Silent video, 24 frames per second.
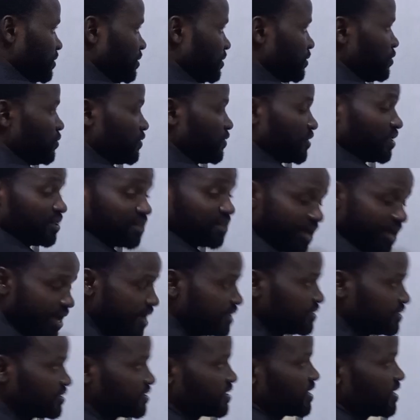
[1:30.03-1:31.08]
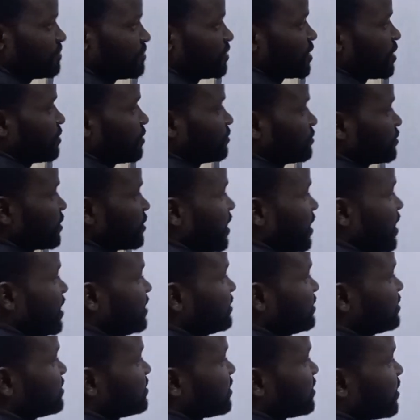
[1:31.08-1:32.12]
using the nth term now, the
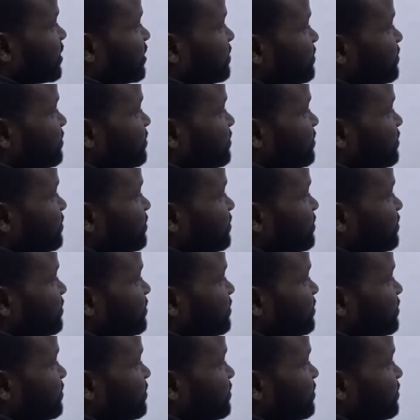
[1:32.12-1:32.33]
nth